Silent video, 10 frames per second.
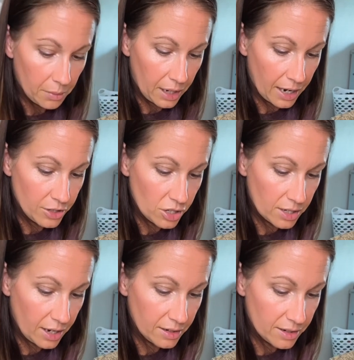But I just
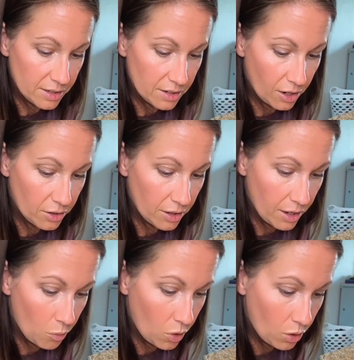kind of start
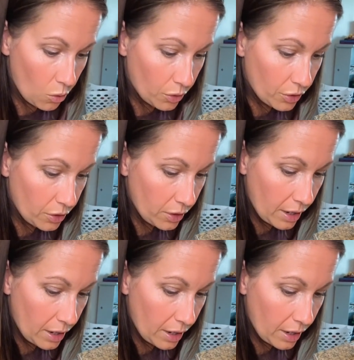at one corner